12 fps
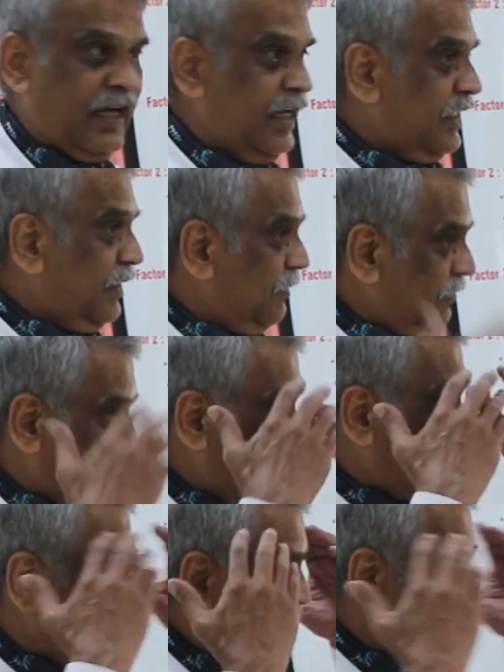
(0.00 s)
and
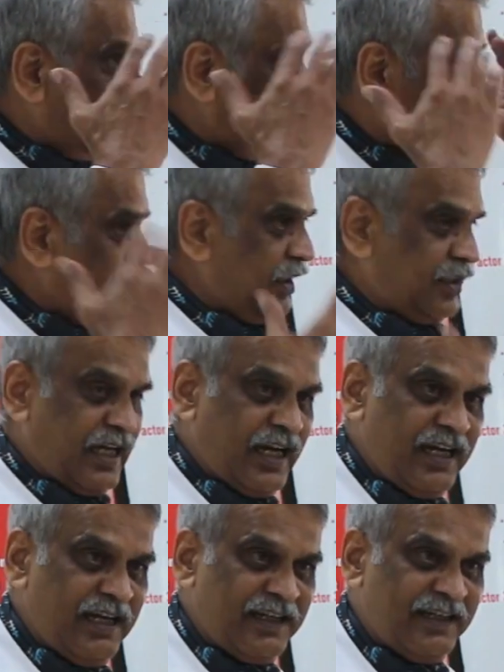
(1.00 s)
gives first aid to the child.